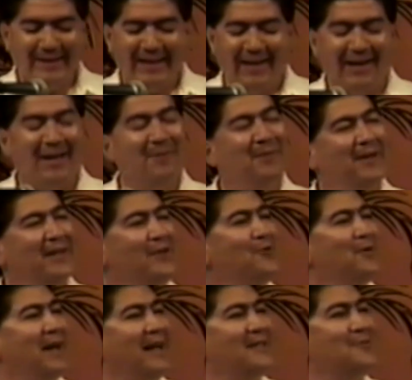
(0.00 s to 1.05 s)
Um, and then
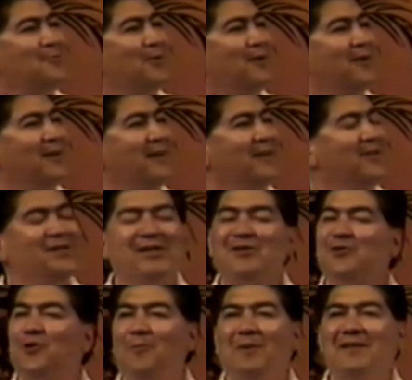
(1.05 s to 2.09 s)
you guys were, there's
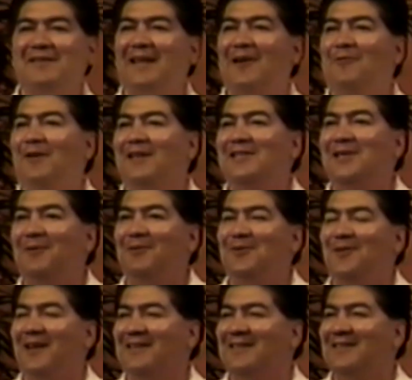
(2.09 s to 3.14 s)
just so much that I want to share with
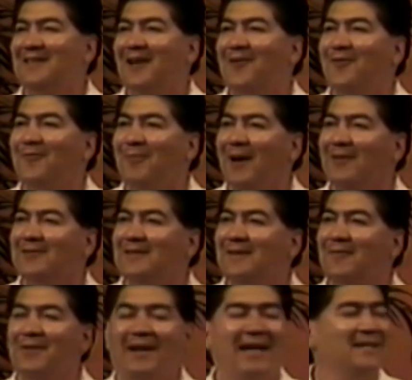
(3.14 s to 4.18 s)
you guys because I don't know if Miles is
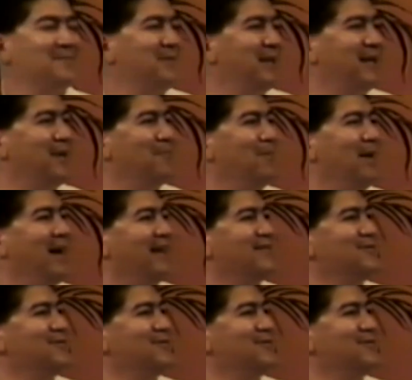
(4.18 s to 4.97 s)
ever going to ask me to come back.